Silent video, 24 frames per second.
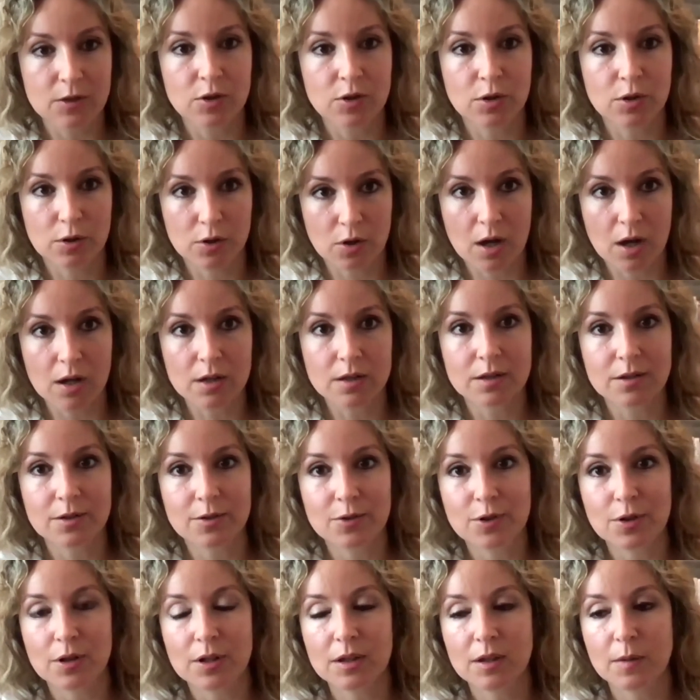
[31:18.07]
that you
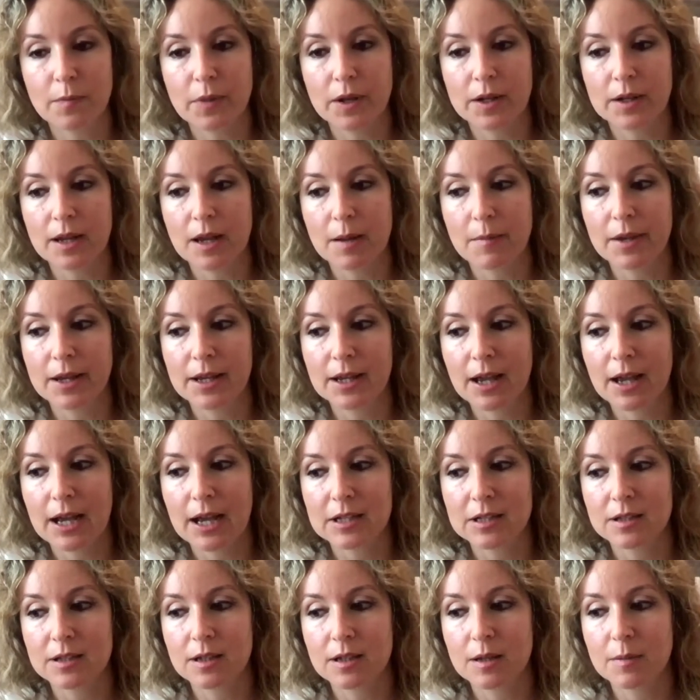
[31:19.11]
lost during the pandemic,
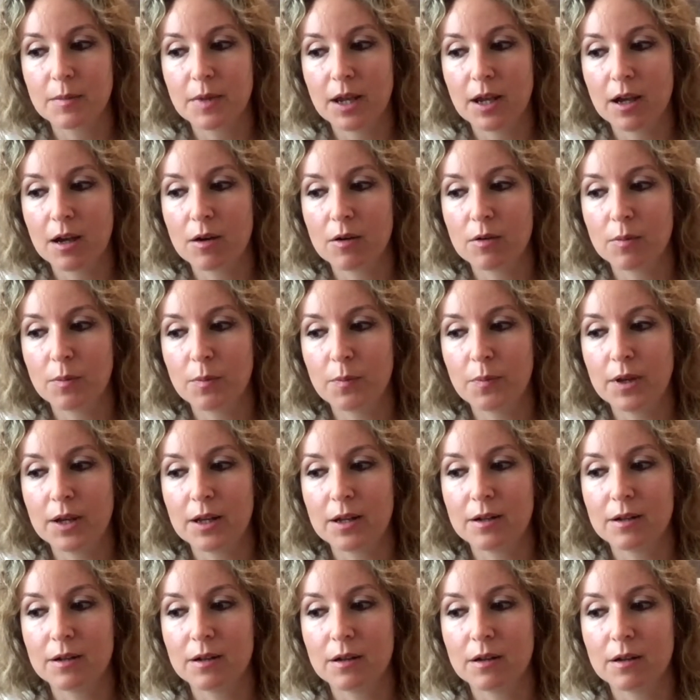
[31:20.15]
has somehow
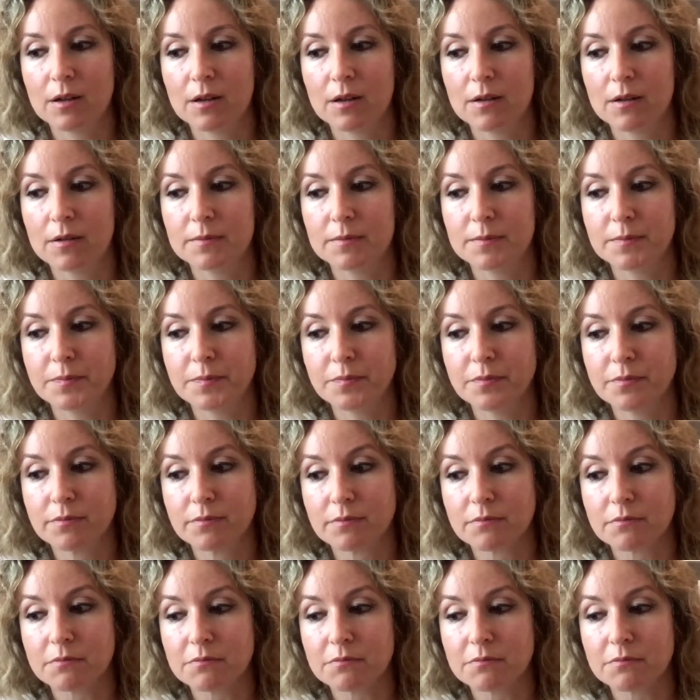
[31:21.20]
been um,